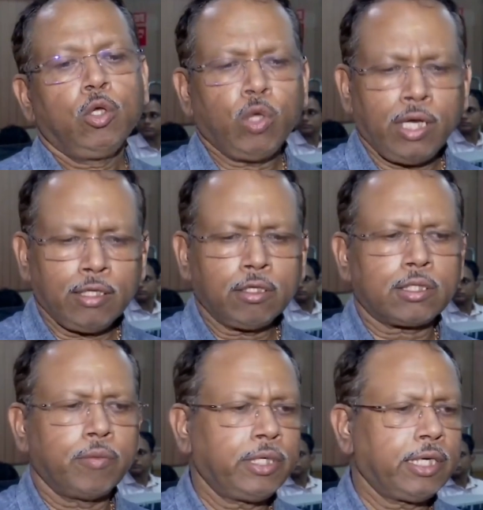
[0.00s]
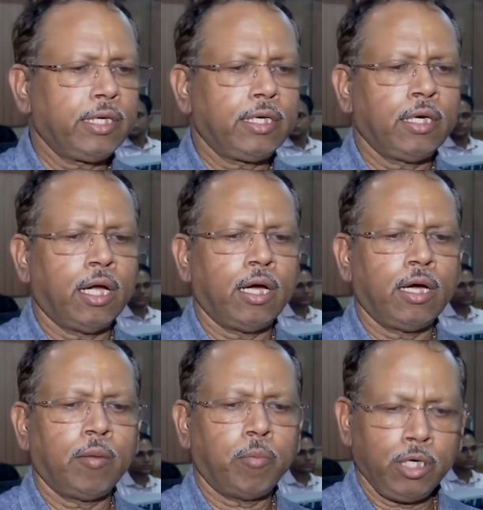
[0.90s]
So another 17
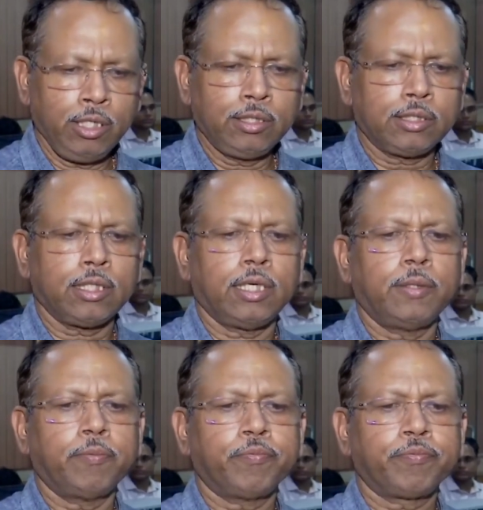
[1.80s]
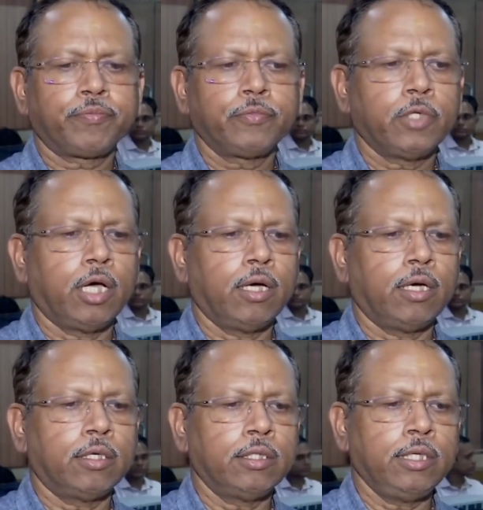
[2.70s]
bodies,
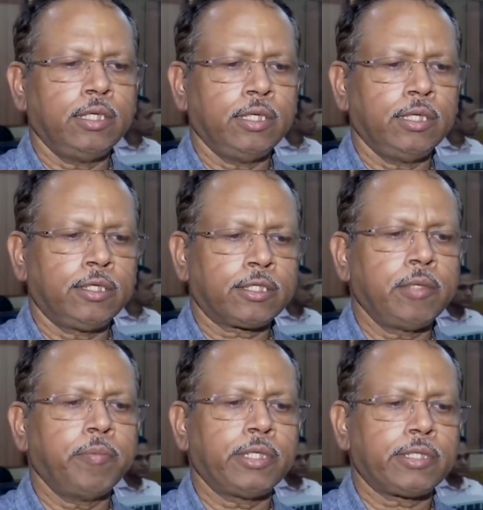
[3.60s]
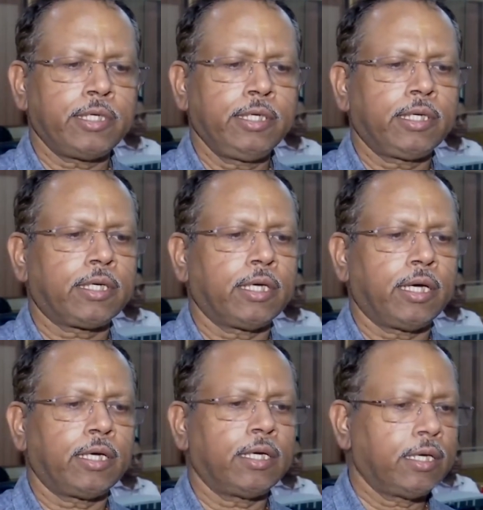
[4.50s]
the district magistrate
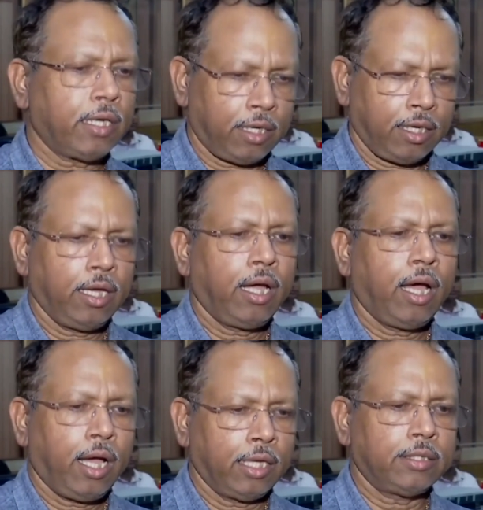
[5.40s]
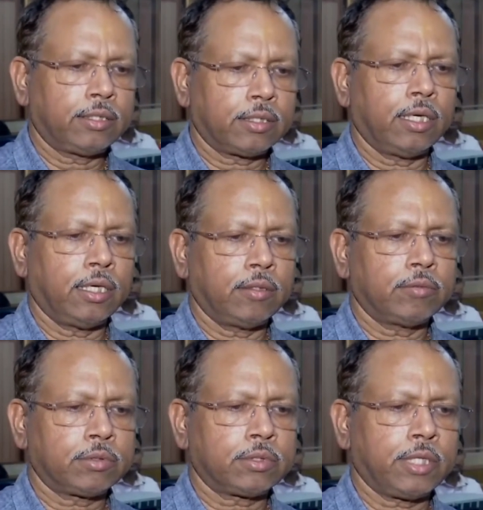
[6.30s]
has
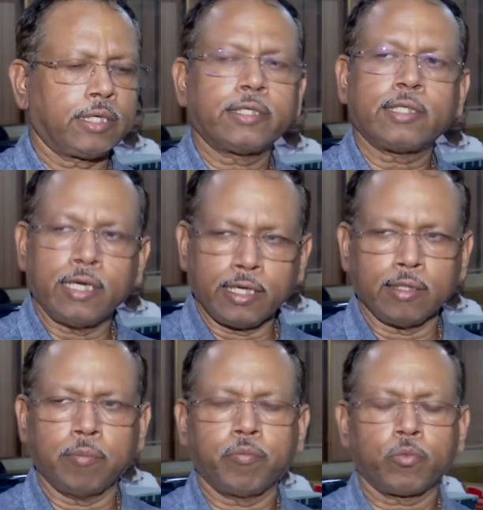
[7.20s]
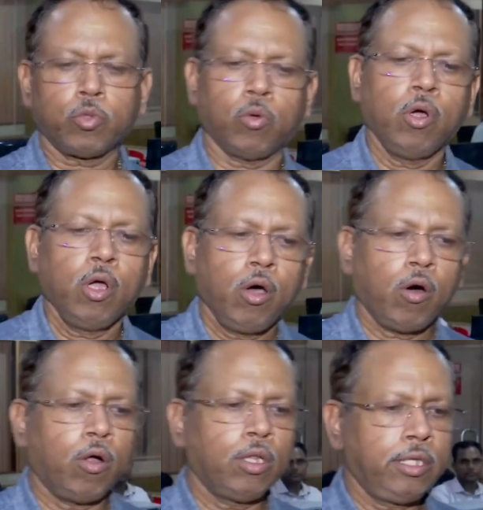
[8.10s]
started sending them. So
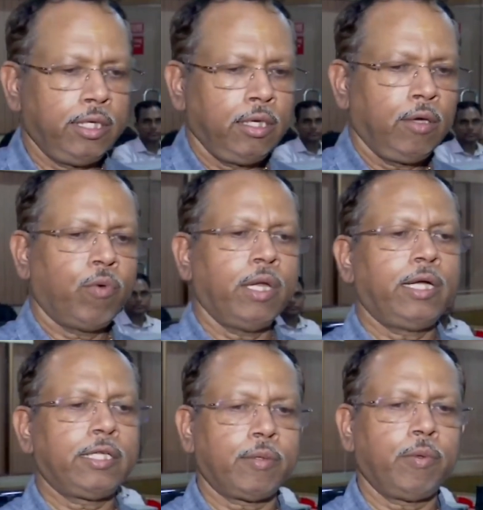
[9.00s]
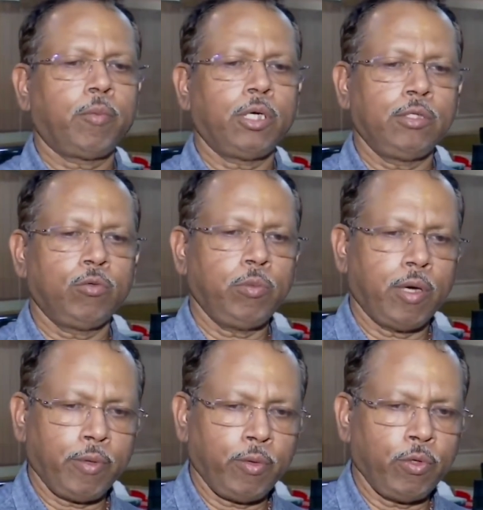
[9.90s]
all the 187 bodies will be
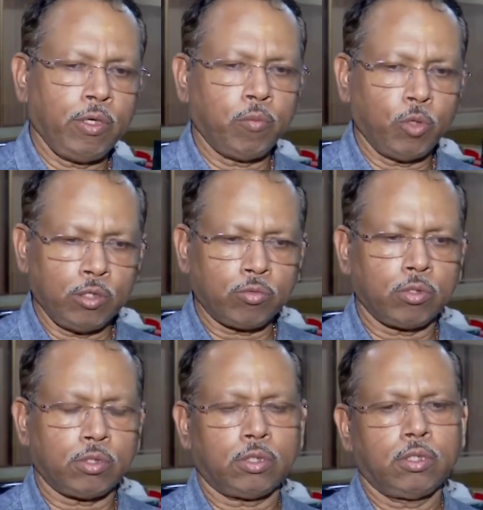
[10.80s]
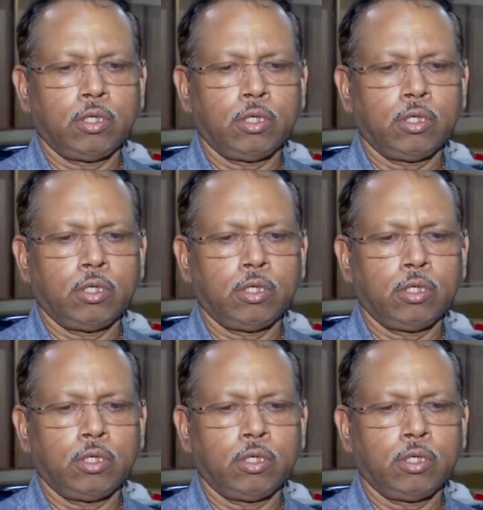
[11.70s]
available in Bhubaneswar.